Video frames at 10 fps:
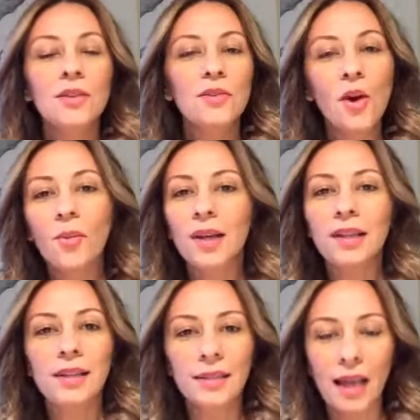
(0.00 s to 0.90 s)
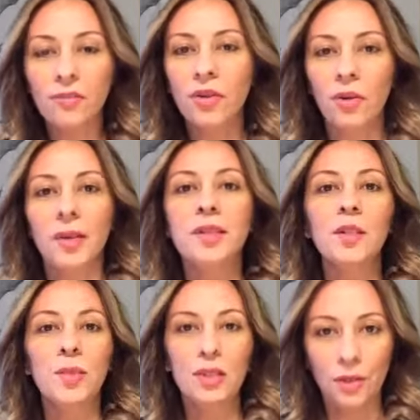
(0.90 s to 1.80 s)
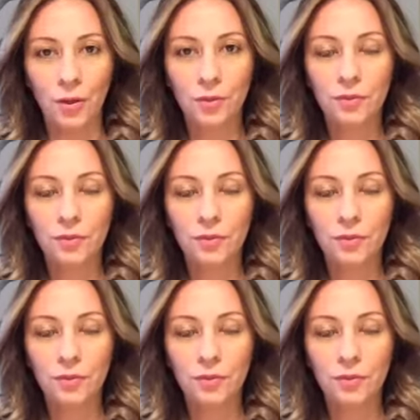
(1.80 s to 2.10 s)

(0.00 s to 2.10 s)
No one is ever going to be you.